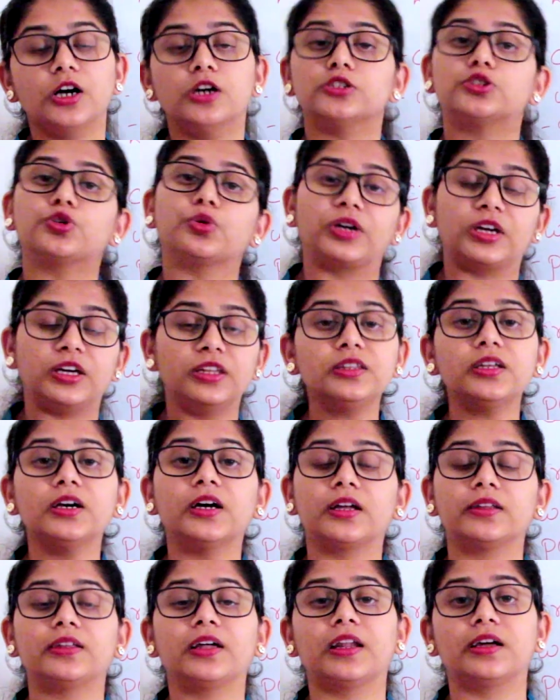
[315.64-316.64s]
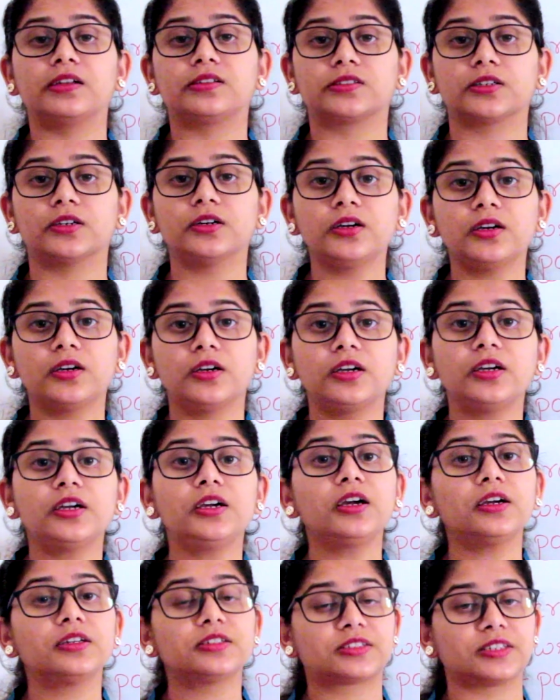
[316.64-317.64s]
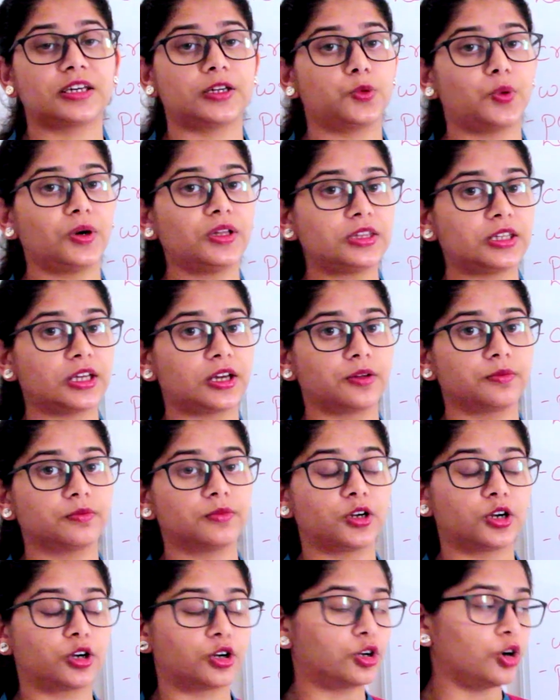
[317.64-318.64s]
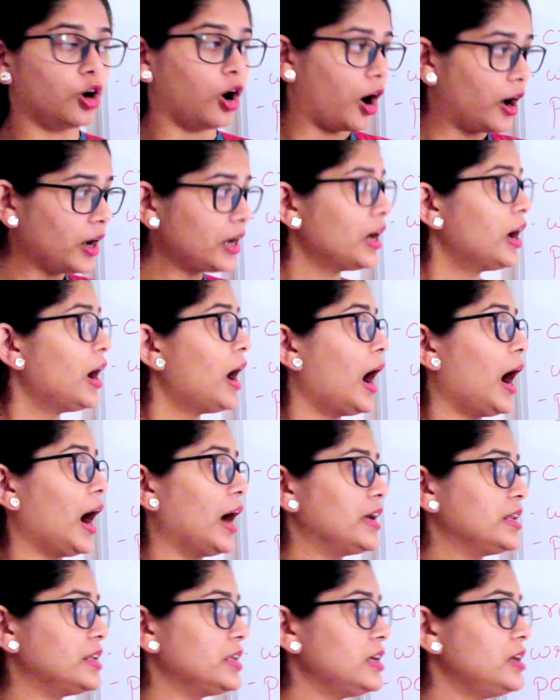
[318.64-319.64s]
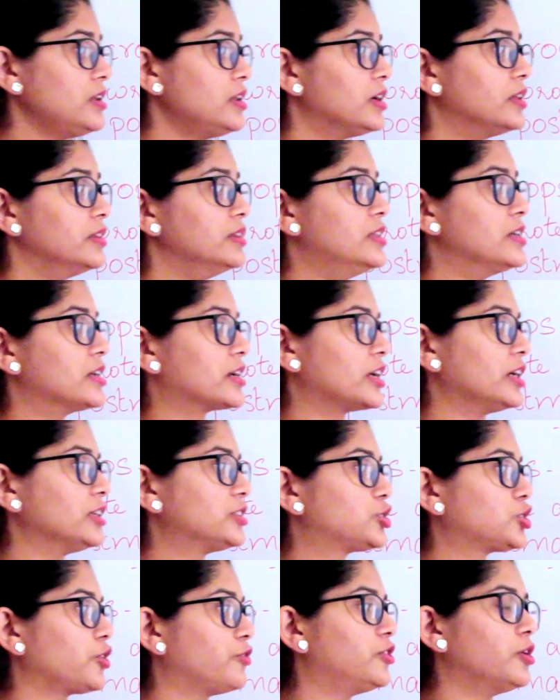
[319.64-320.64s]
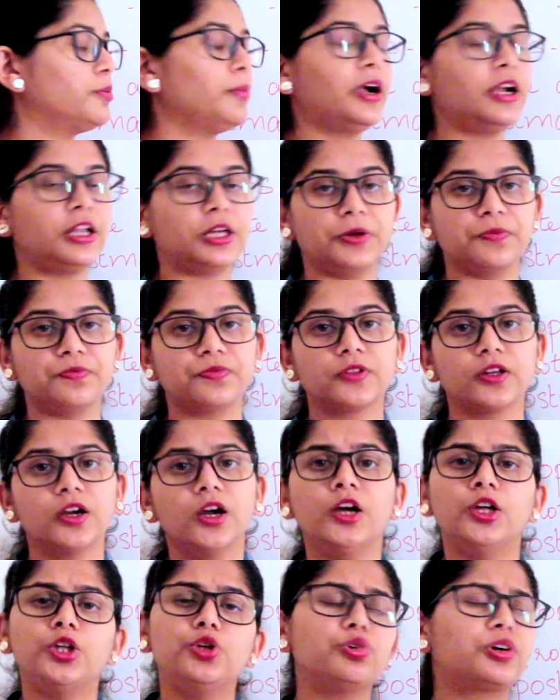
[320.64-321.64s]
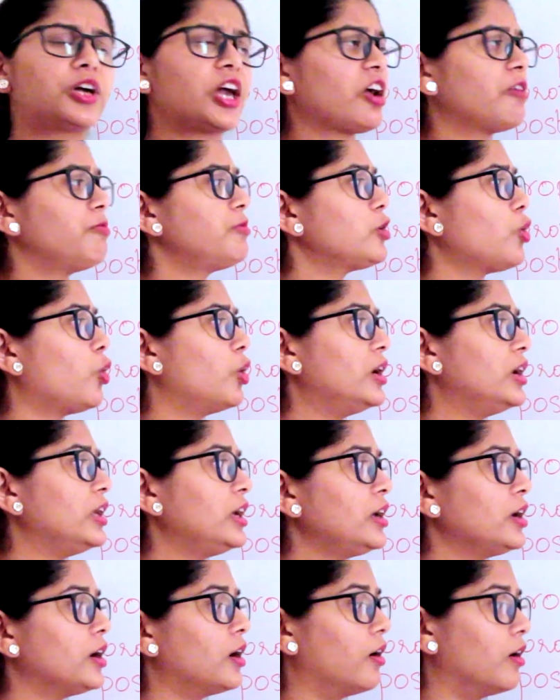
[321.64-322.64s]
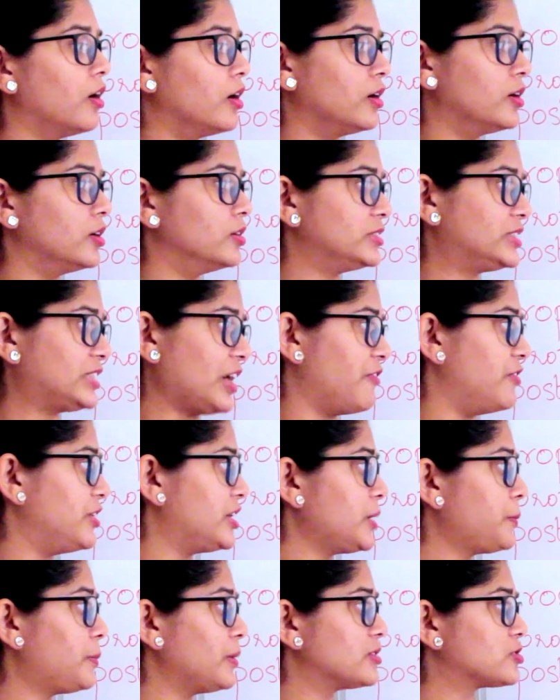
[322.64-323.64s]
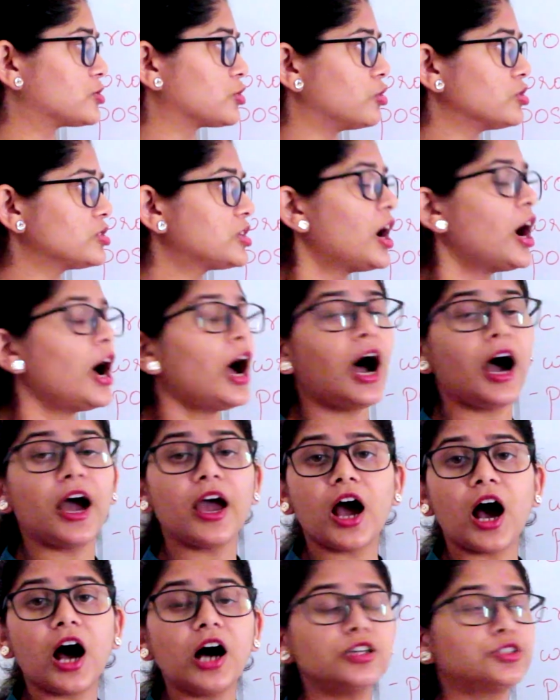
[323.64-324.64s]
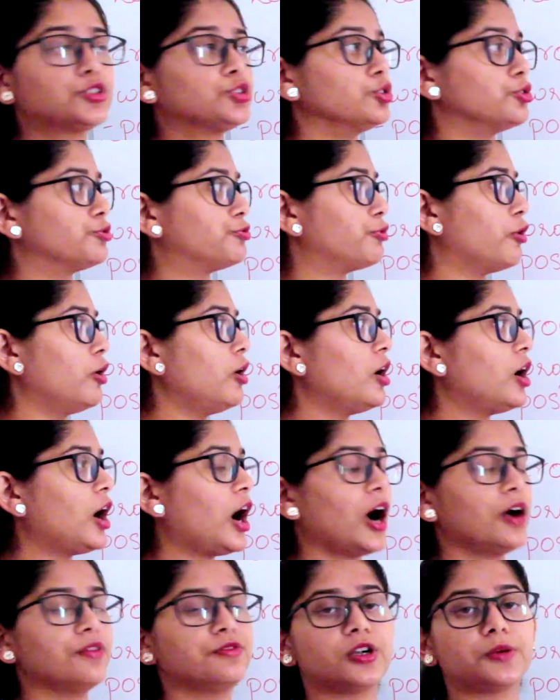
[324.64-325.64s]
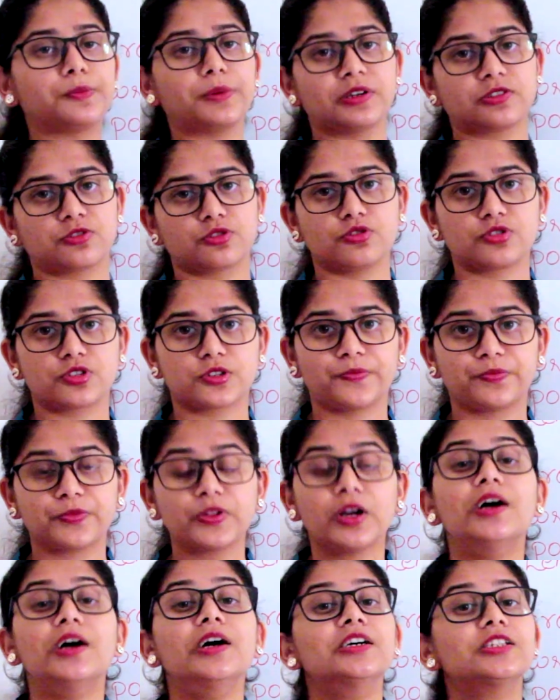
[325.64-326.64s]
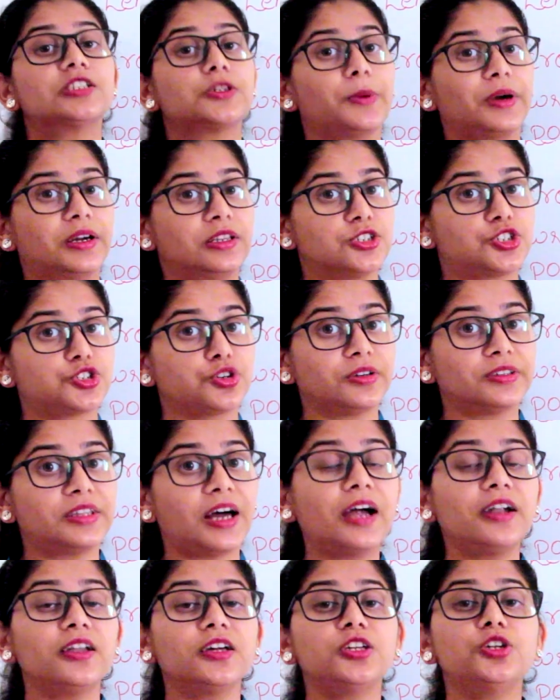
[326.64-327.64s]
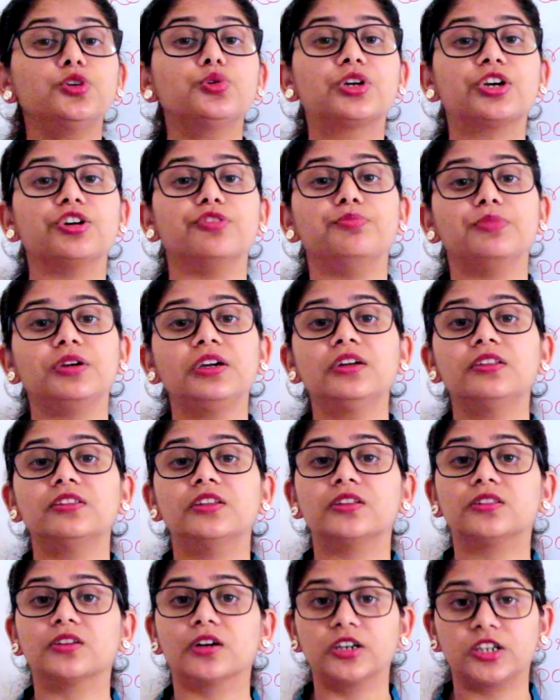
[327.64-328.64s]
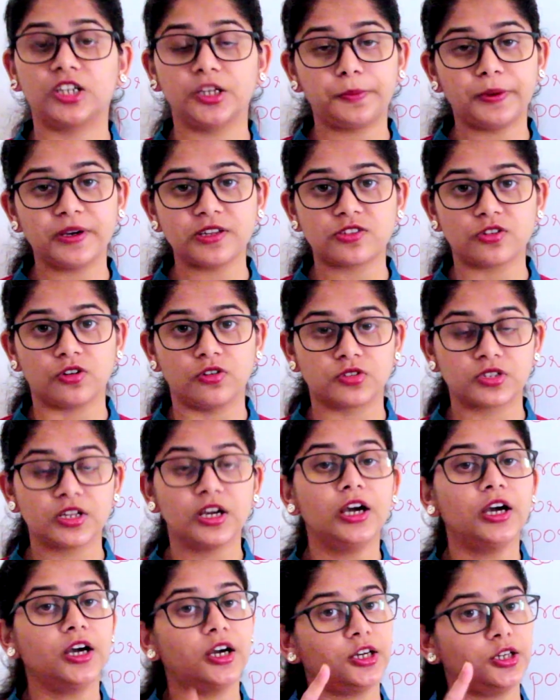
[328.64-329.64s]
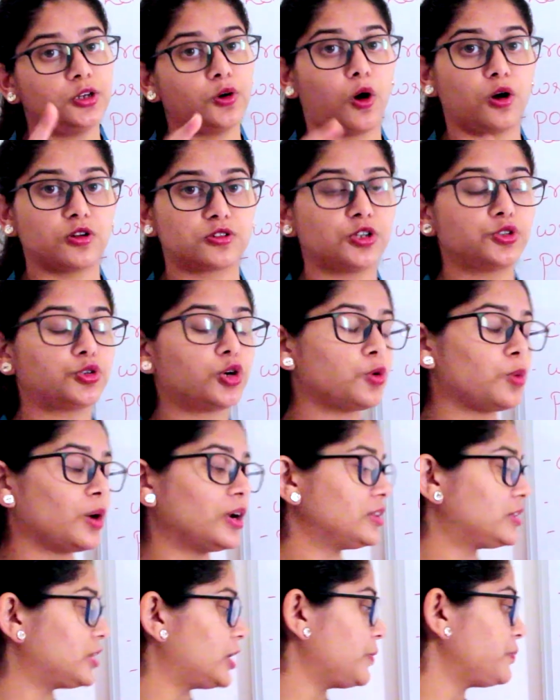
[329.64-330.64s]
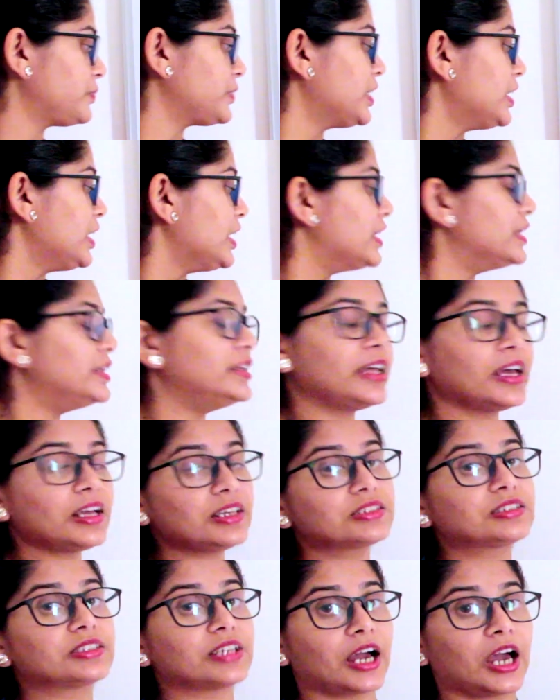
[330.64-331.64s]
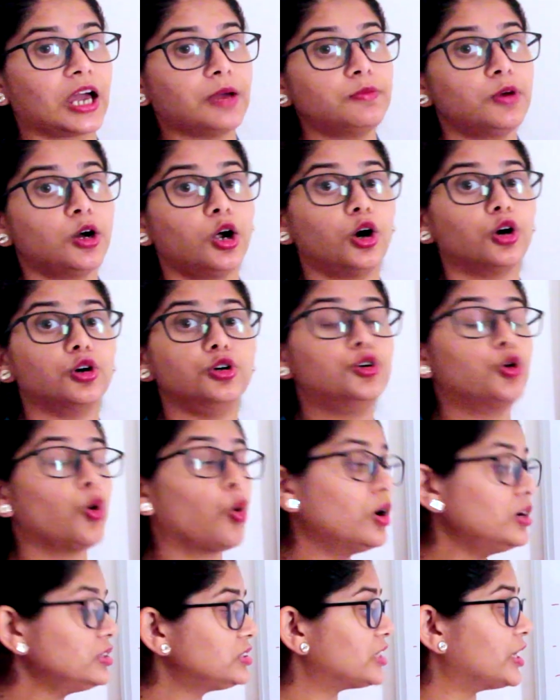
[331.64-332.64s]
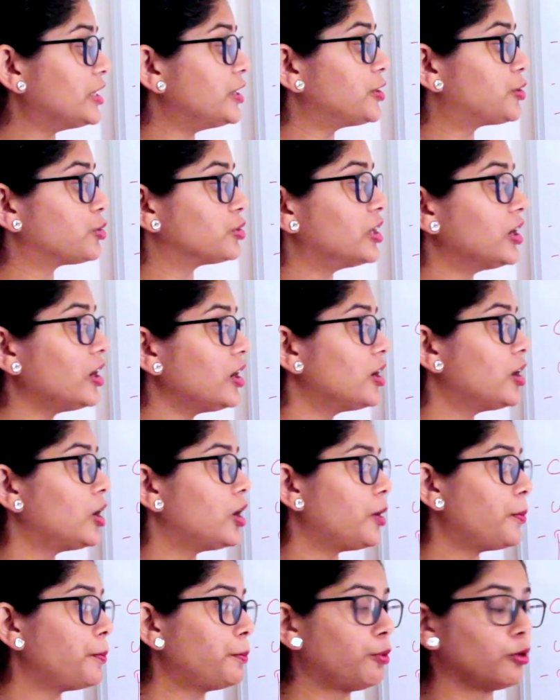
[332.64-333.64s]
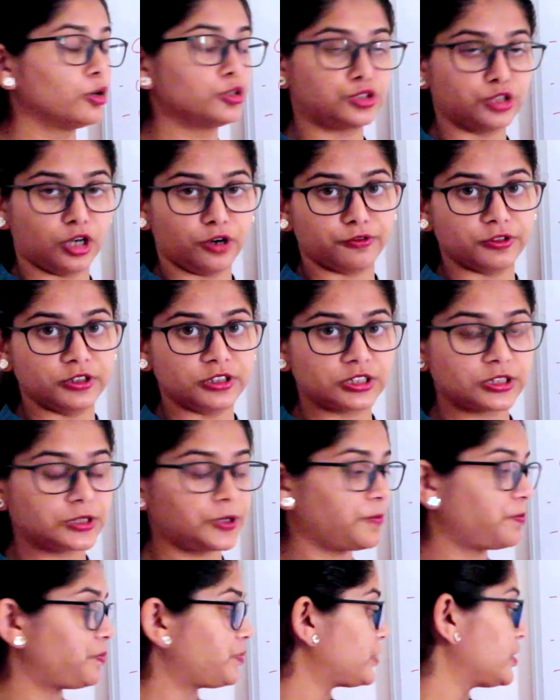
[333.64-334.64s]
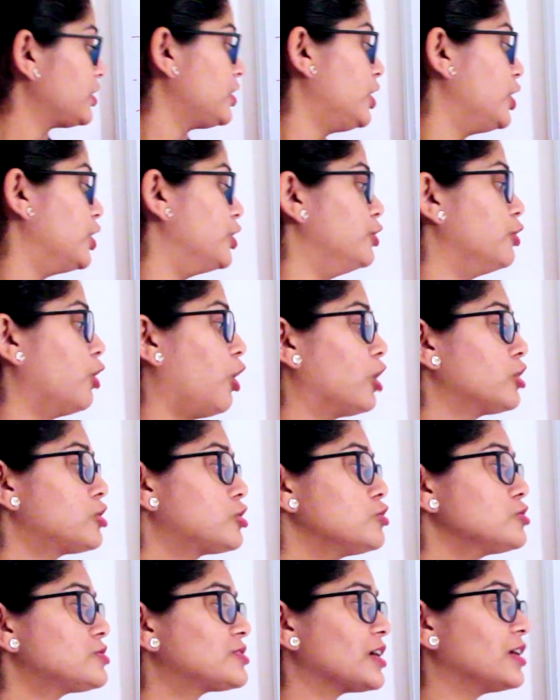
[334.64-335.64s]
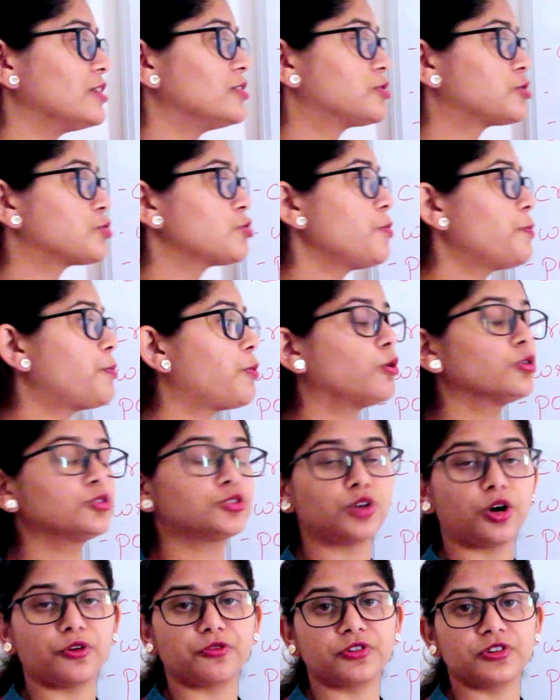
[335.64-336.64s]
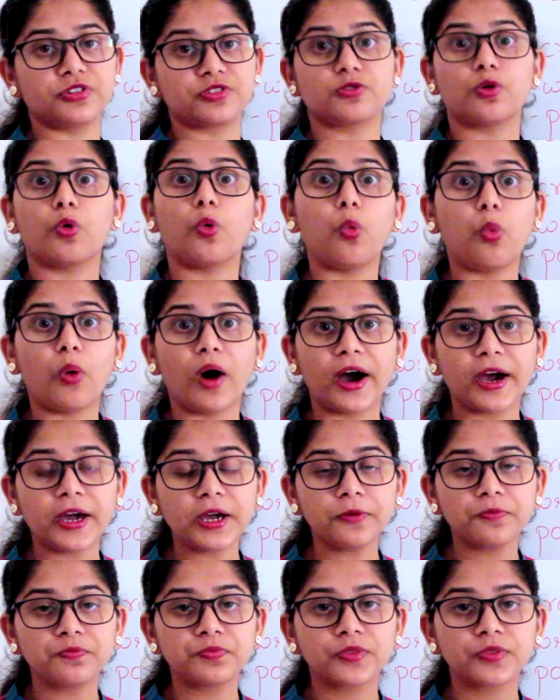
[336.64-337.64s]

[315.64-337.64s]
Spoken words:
So in the another letter, he said one thing, God, I need the rest of the money. You gave me only 70 pesos. I asked you for 100 pesos. So ensure that you give me the 30 pesos. He also told one thing, next time don't send it to the post office. Not to send through post office. Why?